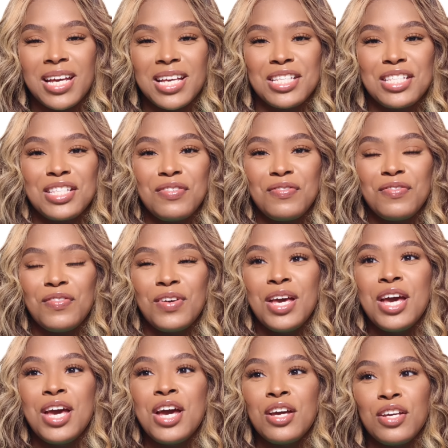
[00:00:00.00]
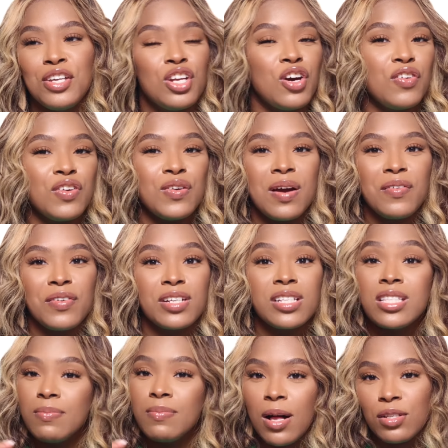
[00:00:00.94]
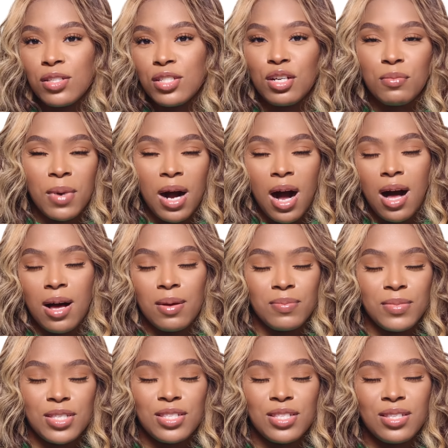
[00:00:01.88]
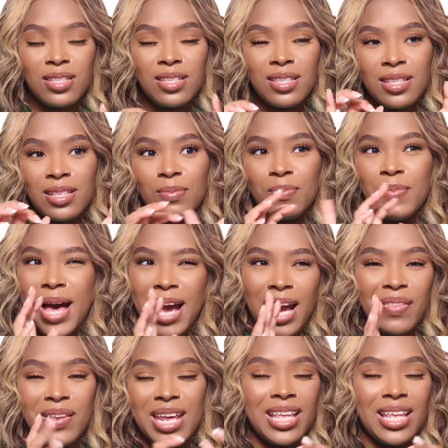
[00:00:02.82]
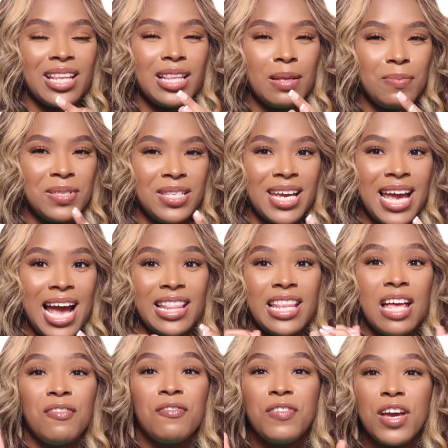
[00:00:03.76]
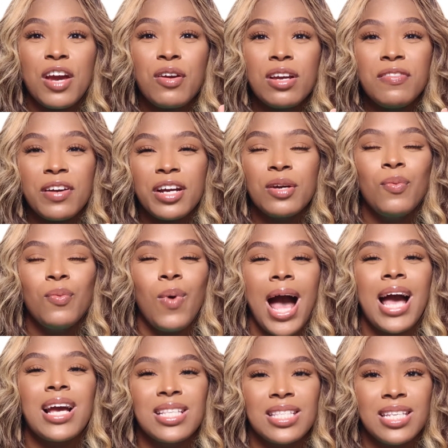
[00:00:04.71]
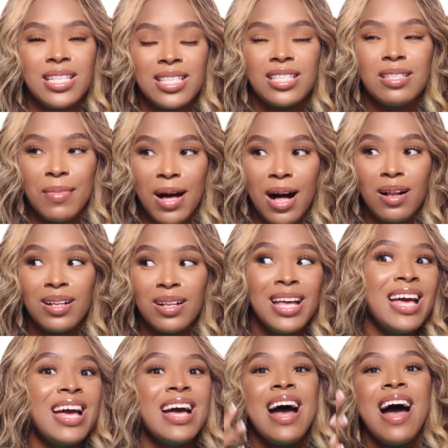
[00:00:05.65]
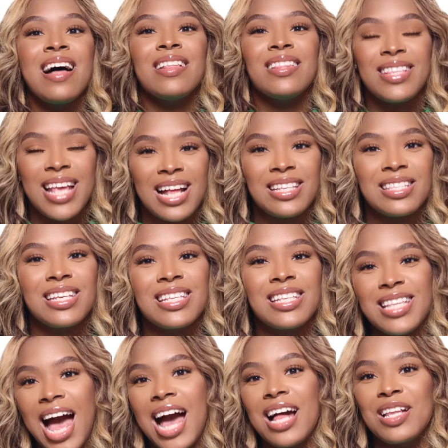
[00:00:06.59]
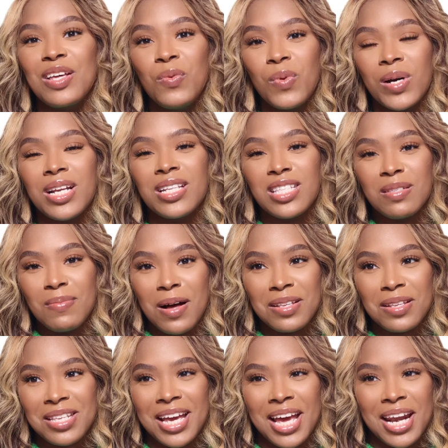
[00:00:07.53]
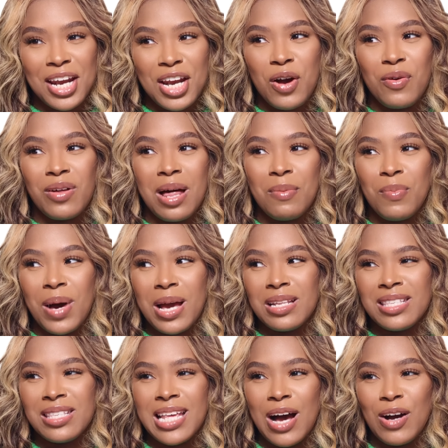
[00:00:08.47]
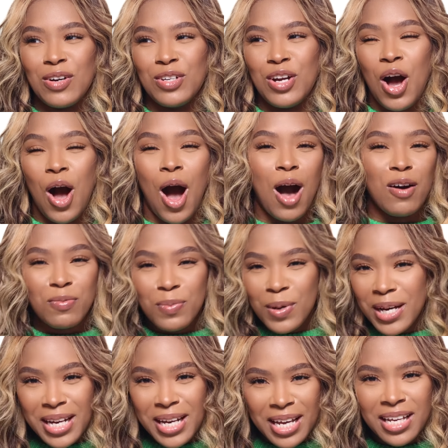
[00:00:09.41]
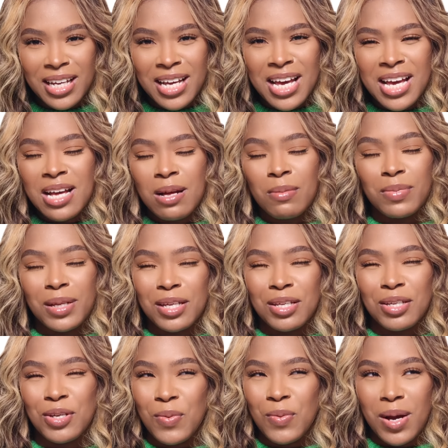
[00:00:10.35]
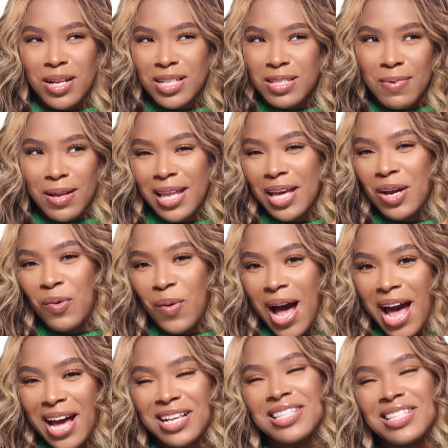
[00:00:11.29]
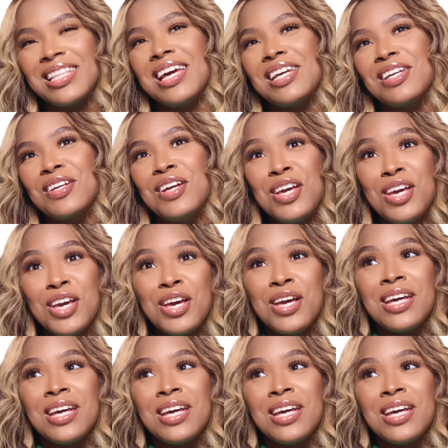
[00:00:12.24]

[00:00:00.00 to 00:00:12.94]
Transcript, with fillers: because if, you know, you ever smelt your mom's back in the day, like lipstick had that very, very waxy smell. That's exactly what it smells like. And I know that might sound off putting, like you want to smell like wax. Like